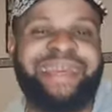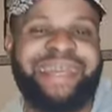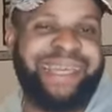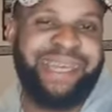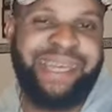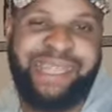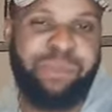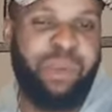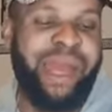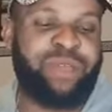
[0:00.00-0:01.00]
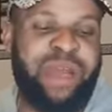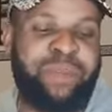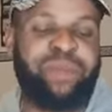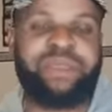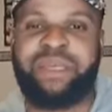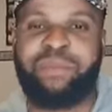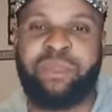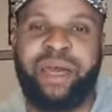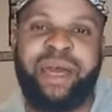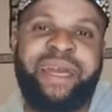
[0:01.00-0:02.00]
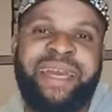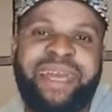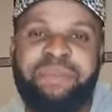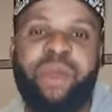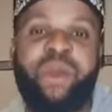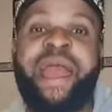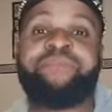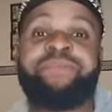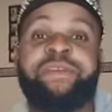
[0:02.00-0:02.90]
You may why I should post him on that. You may why I have